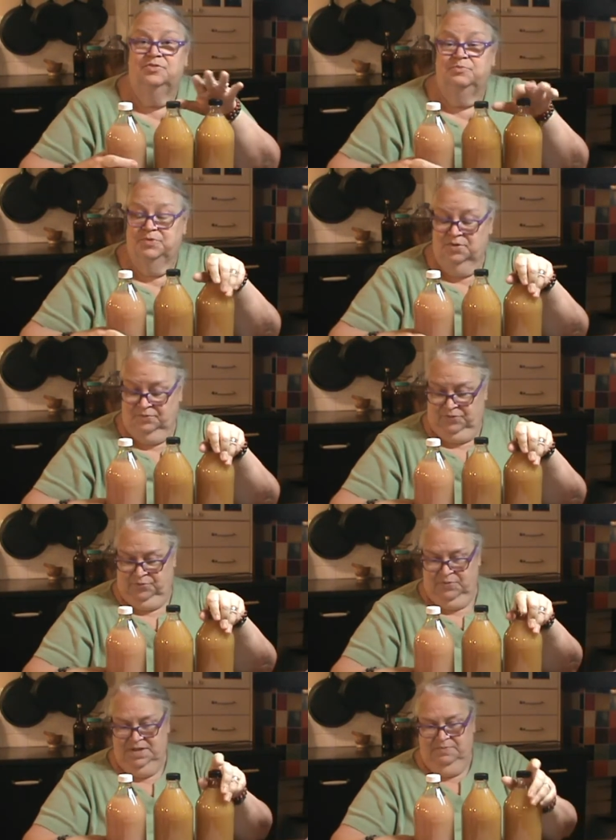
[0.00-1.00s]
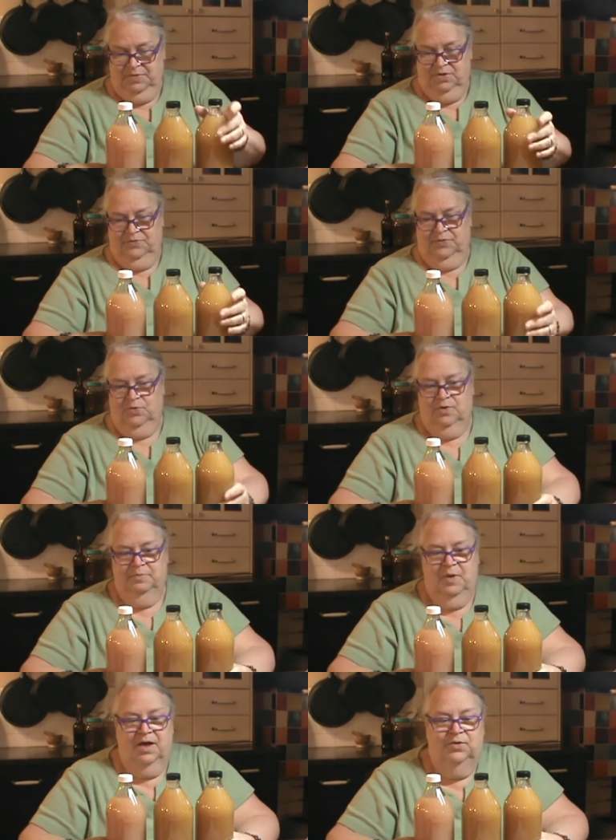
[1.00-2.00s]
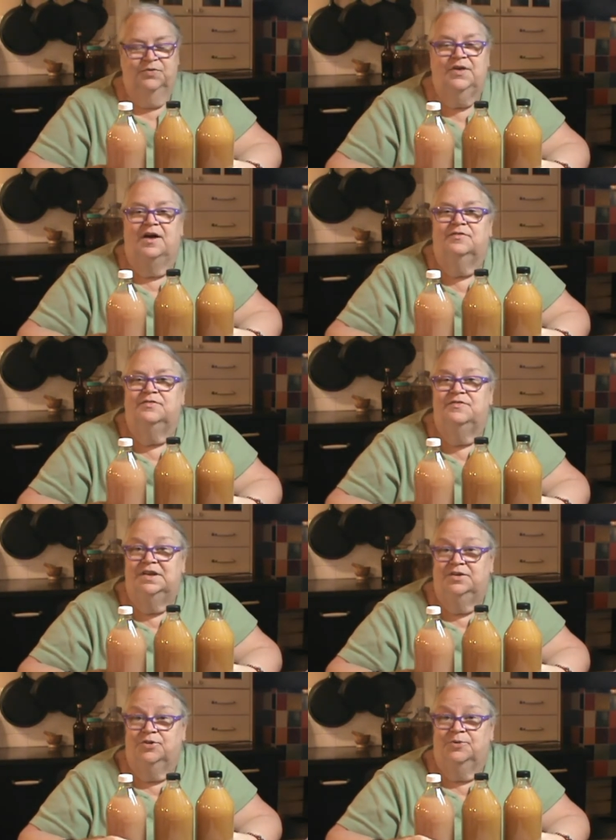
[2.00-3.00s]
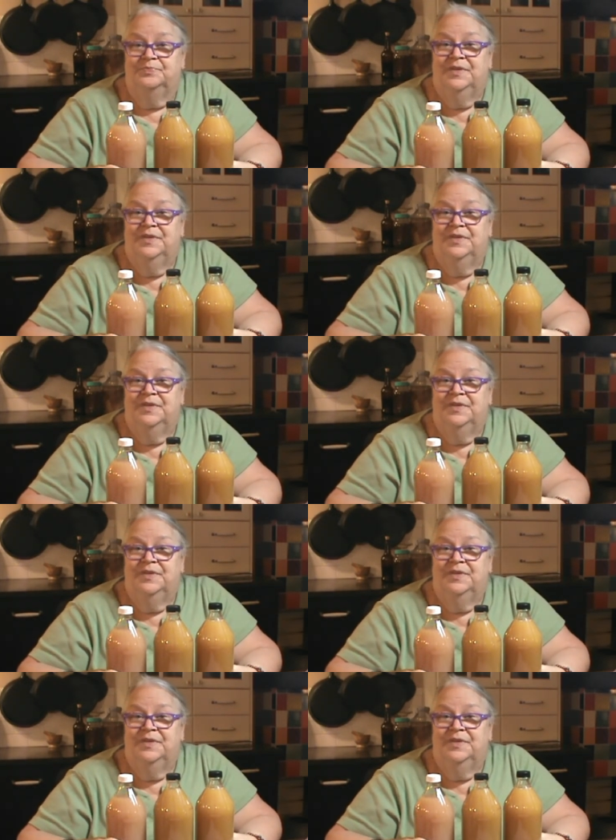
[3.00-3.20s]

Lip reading: 3 beautiful quart bottles of vinegar.